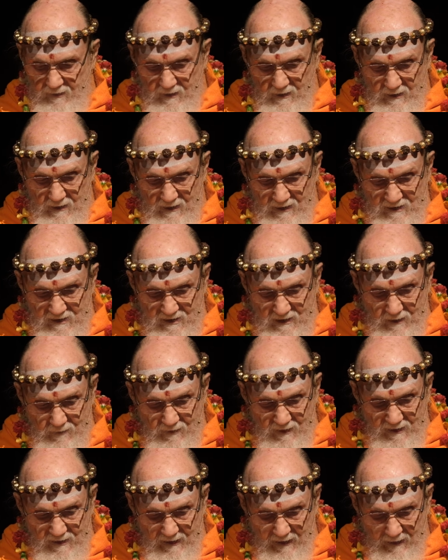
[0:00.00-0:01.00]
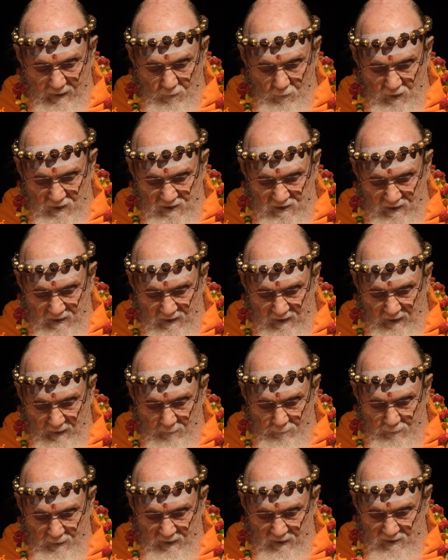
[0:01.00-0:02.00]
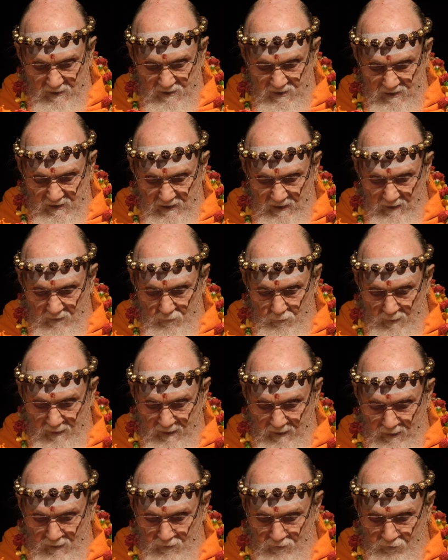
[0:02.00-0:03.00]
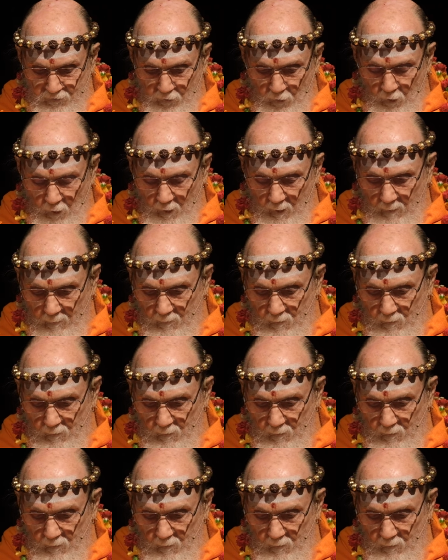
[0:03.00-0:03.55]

conceiving that which cannot be conceived because form,